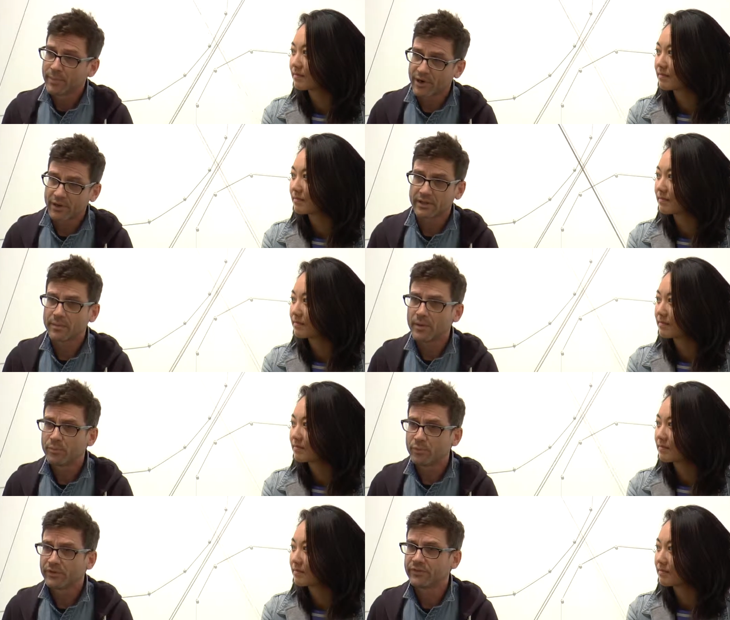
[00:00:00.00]
Speaker 1: pairing them
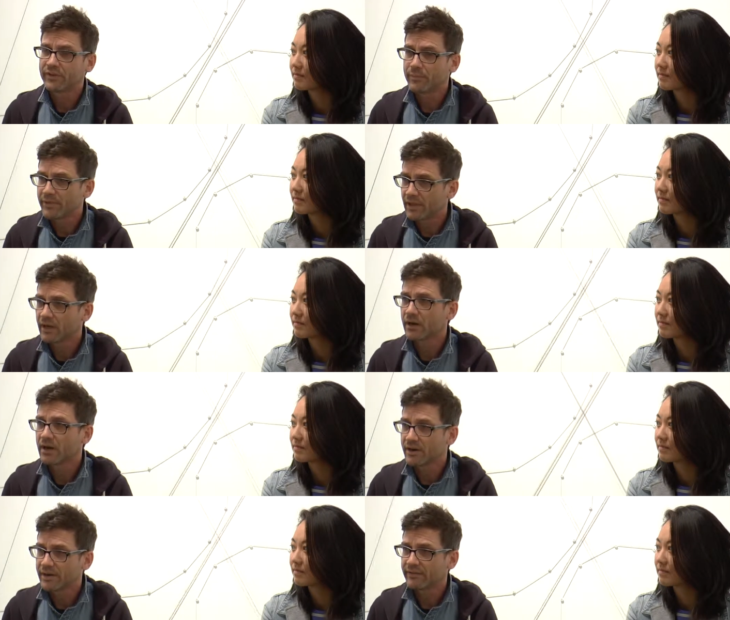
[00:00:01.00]
up with sympathetic
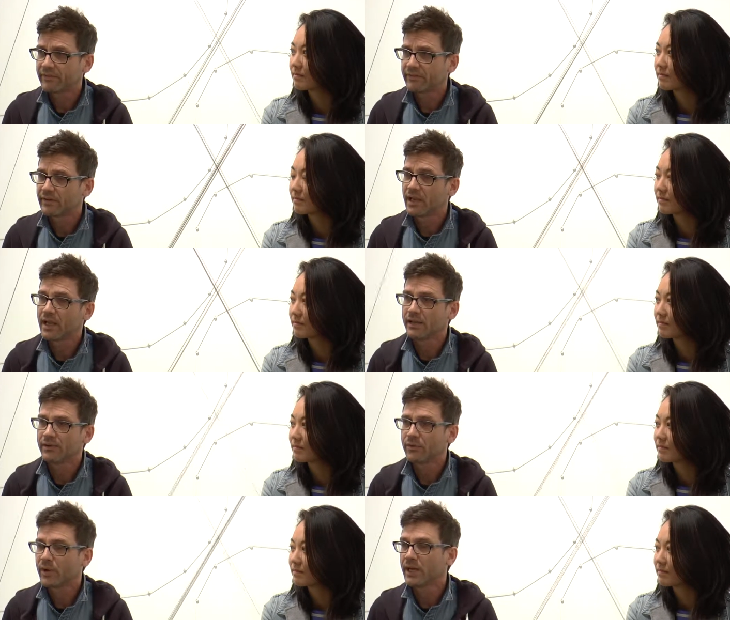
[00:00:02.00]
artists, and
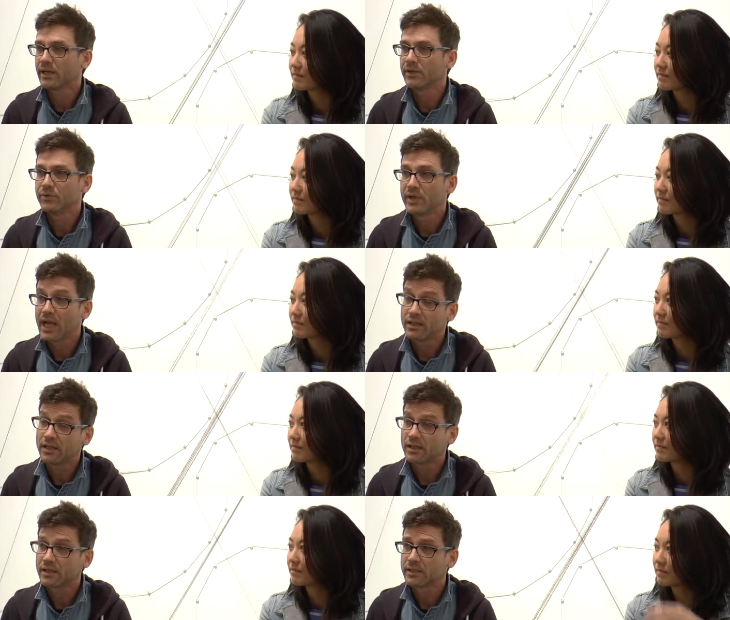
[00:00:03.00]
creating a new
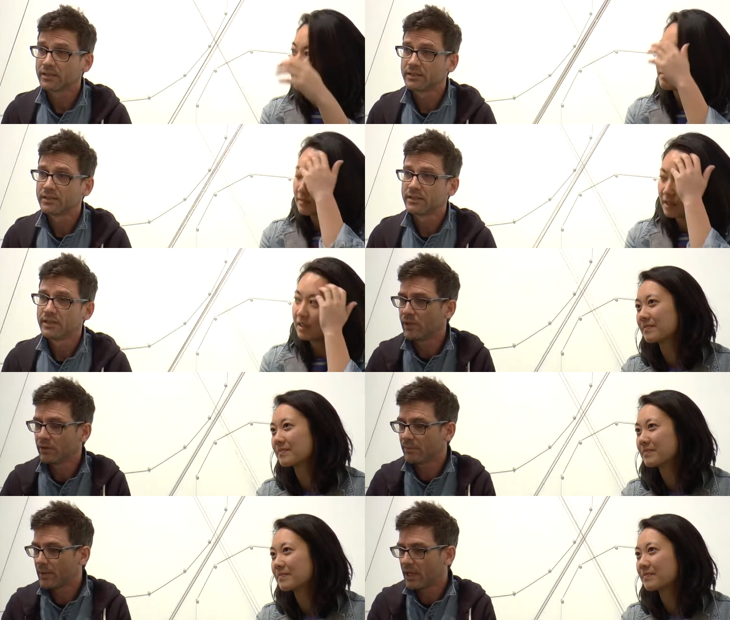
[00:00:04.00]
dialogue. When
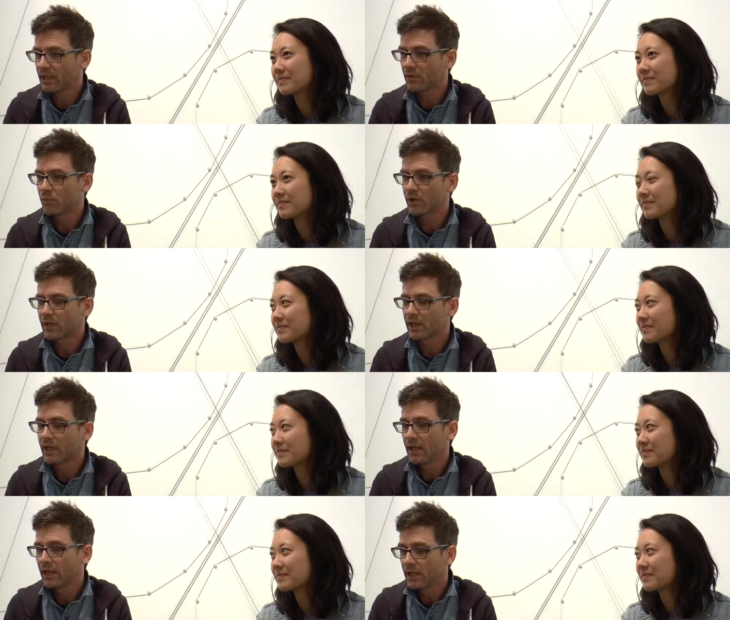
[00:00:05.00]
you're making work,
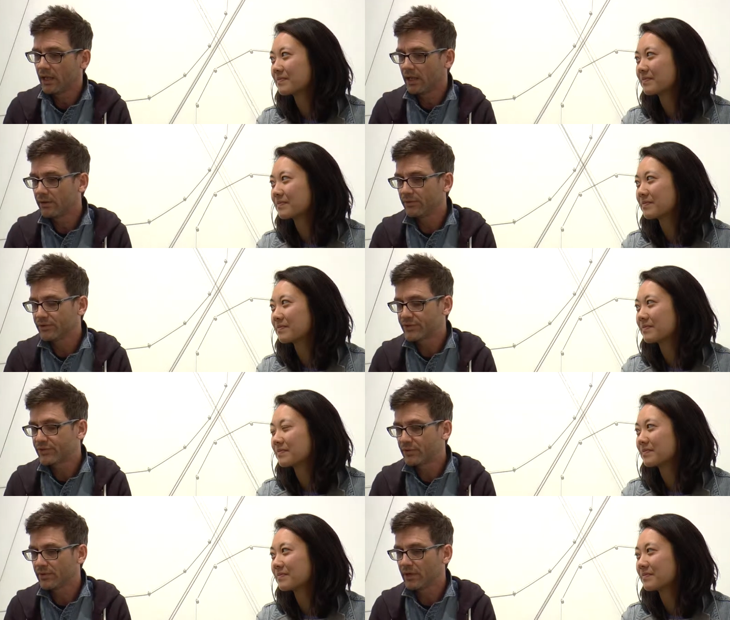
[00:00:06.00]
in your
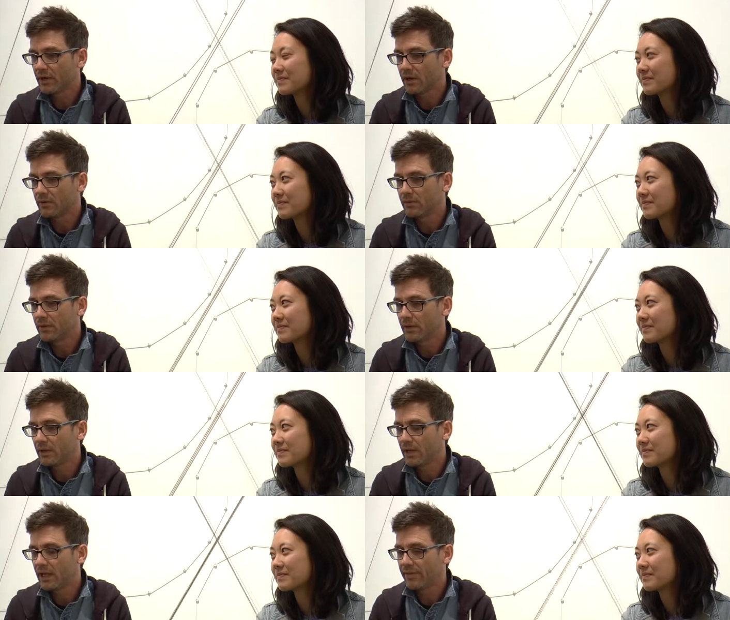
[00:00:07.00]
studio
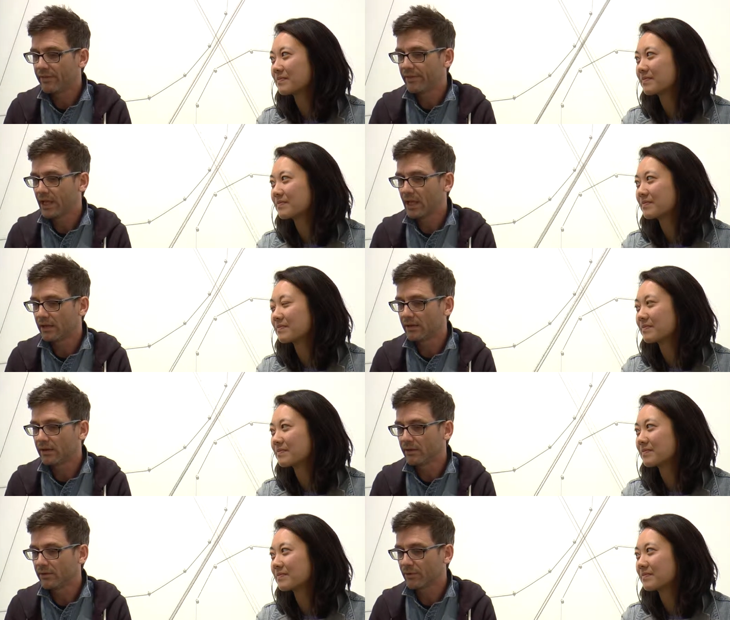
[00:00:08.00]
and
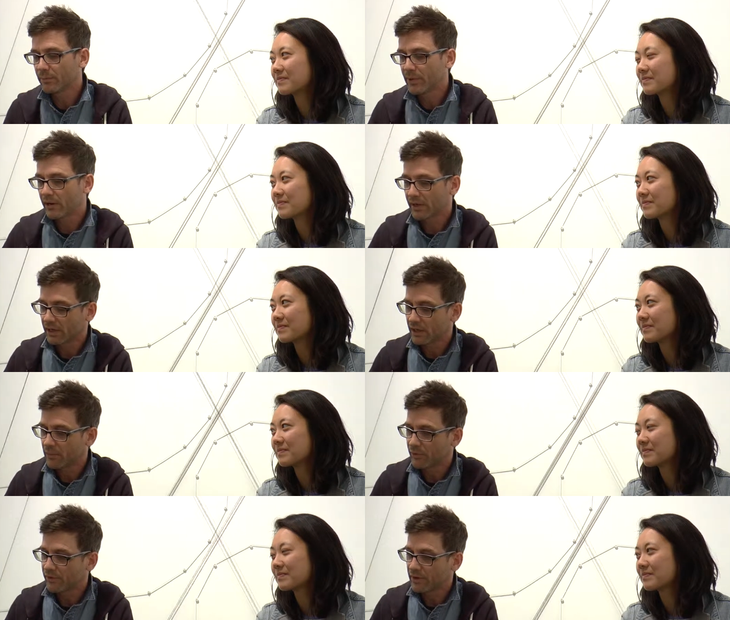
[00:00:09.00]
then you're pairing it
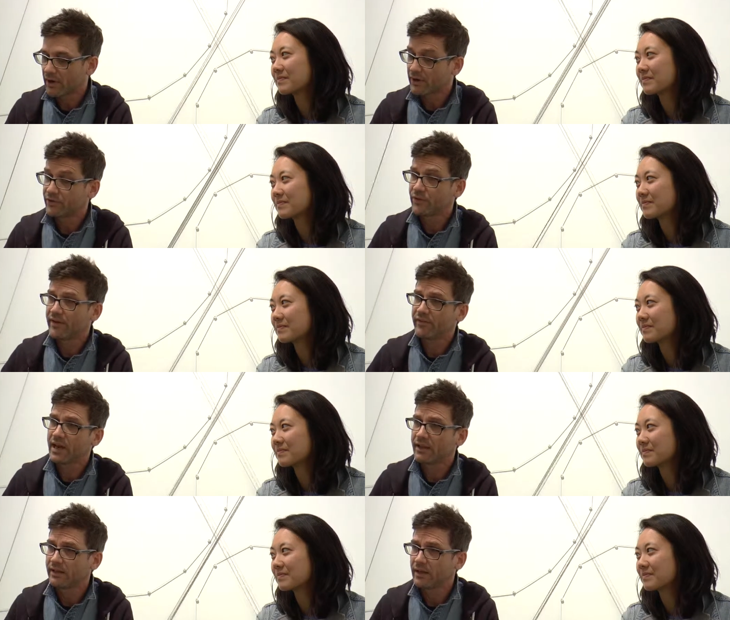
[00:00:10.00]
up with an artist. You have an
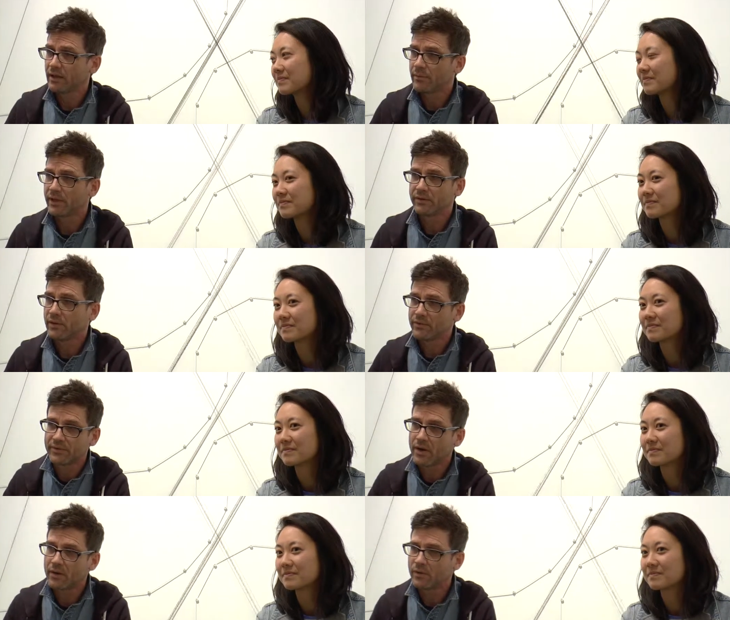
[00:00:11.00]
idea, but you don't
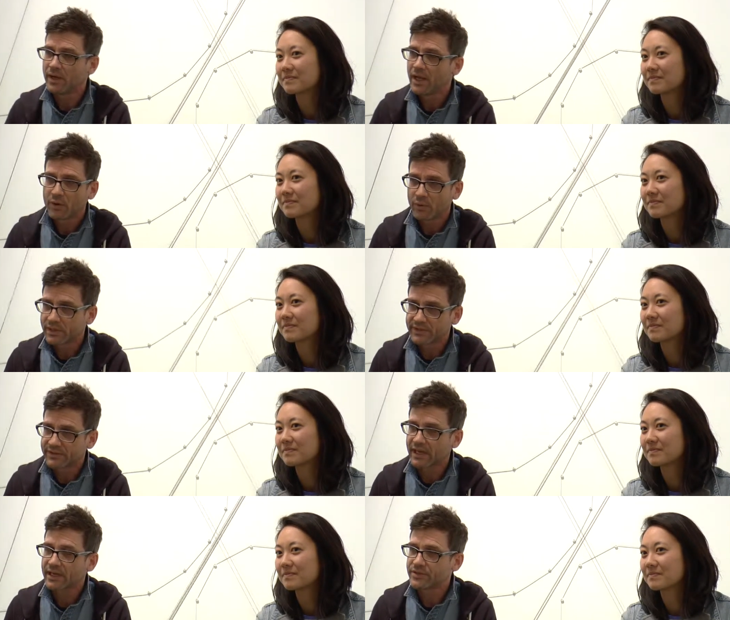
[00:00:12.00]
know what these
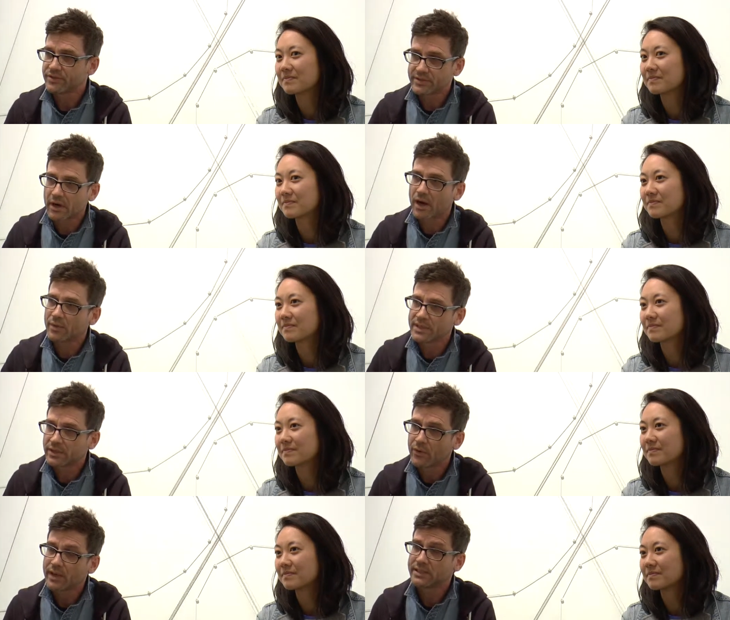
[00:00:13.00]
connections are always
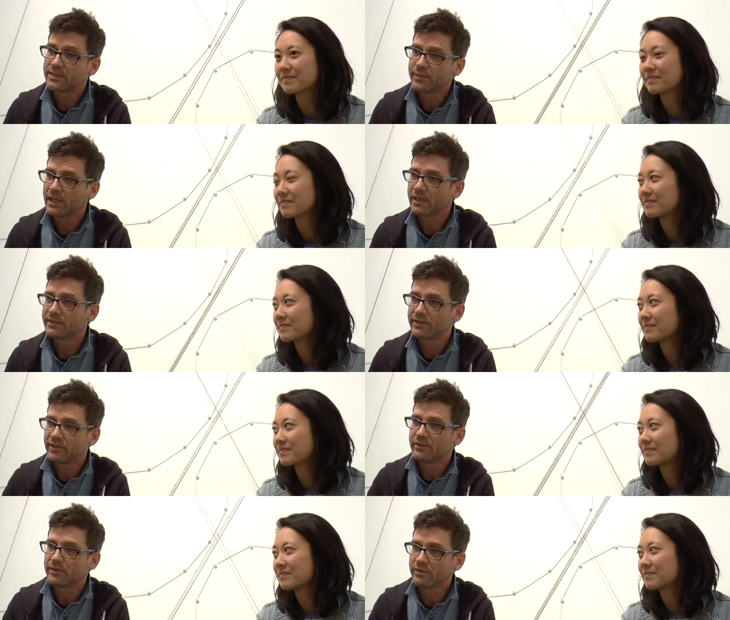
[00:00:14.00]
going to be
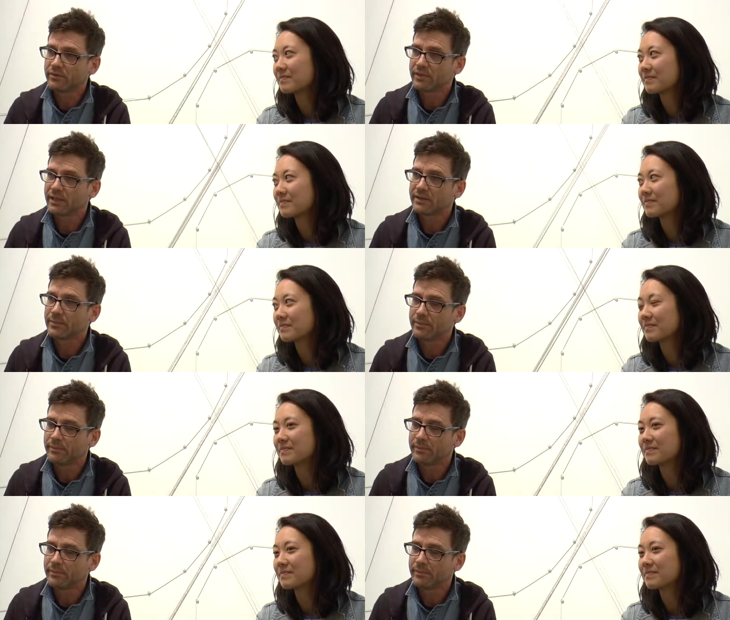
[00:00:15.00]
until you get them